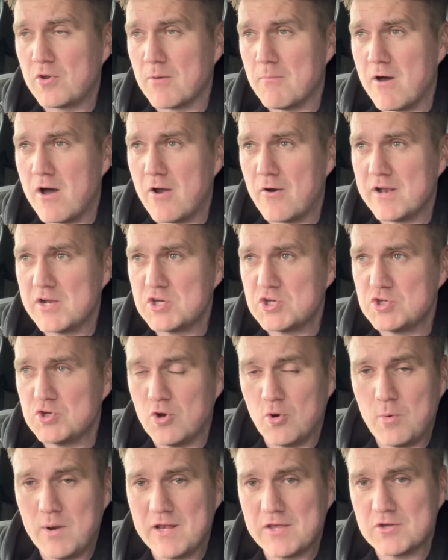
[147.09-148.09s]
Guimaraes,
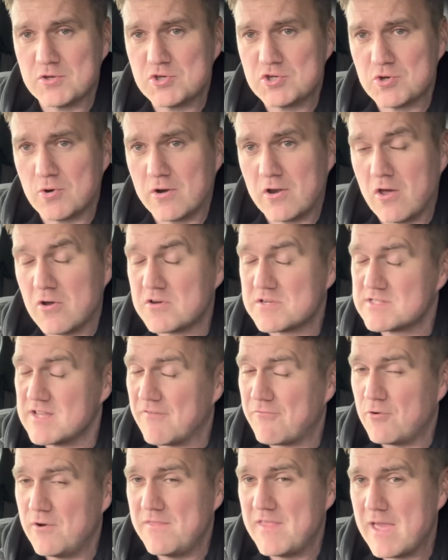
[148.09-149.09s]
Joe Willock and Sean
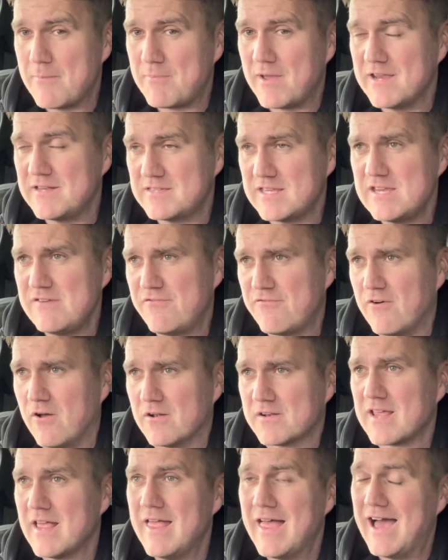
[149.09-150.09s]
Longstaff, are in there by
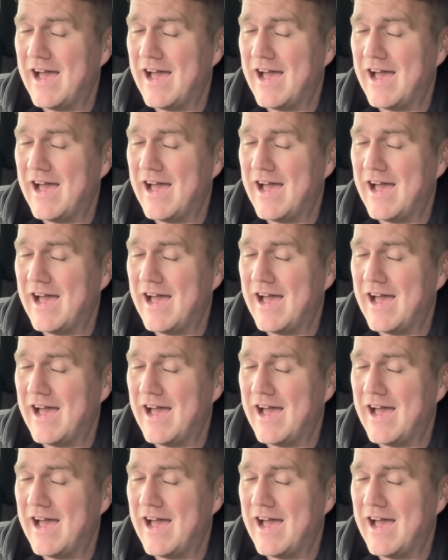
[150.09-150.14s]
default.